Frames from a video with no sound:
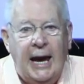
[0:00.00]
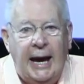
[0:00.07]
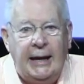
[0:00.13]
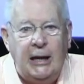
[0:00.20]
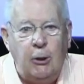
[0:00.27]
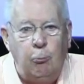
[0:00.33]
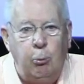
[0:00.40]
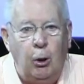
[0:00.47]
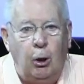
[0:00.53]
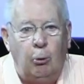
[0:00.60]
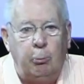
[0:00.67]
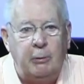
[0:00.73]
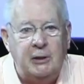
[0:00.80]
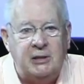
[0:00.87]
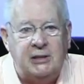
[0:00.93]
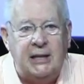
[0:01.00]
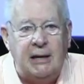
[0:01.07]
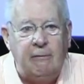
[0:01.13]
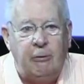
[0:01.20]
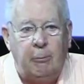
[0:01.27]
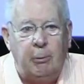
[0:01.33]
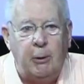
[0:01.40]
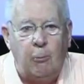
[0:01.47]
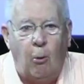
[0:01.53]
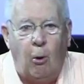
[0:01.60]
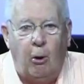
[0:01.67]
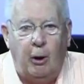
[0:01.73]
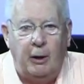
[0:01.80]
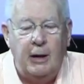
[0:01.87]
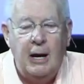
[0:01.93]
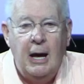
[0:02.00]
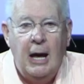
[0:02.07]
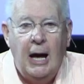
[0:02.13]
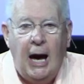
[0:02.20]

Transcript: and he will receive the reward.